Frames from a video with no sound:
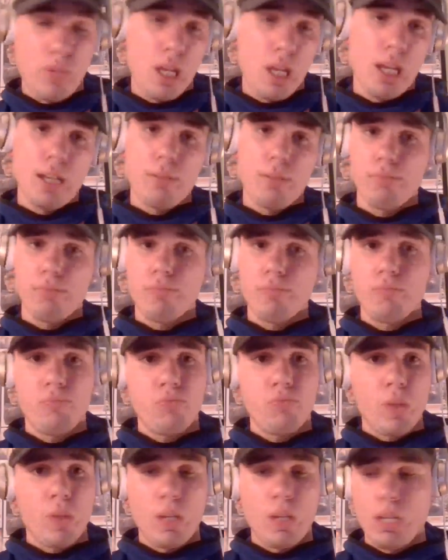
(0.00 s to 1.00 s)
hey,
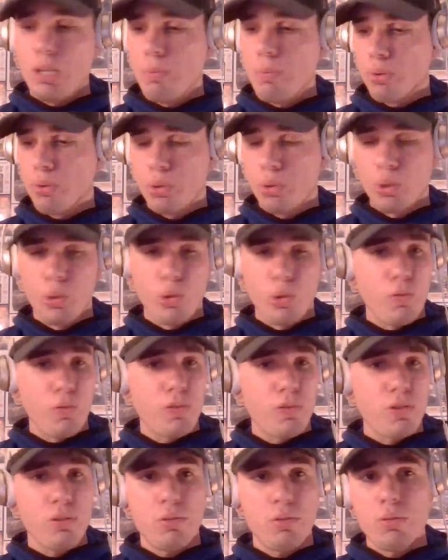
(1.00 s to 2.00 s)
he
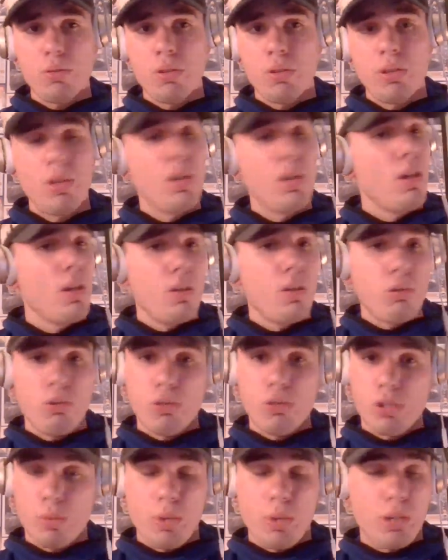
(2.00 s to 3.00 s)
proved
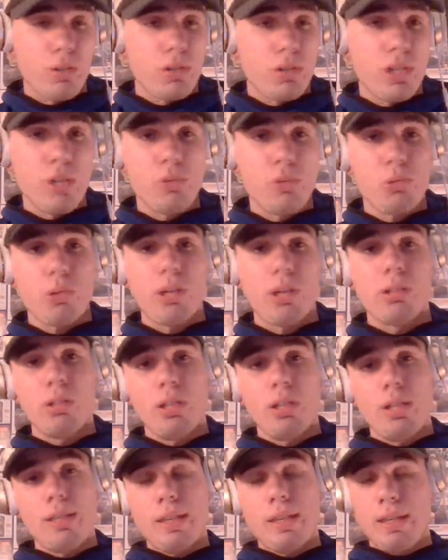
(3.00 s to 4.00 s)
to some other teams around the
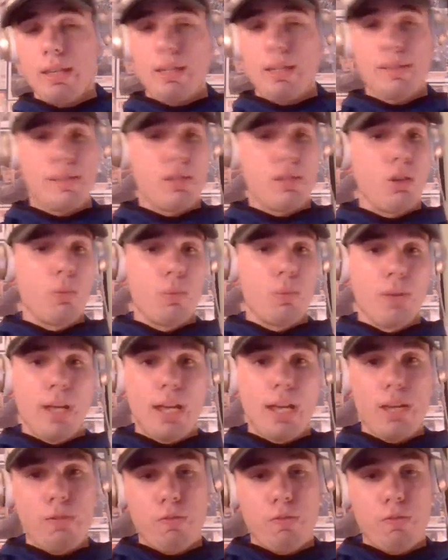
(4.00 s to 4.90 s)
league that he can still play.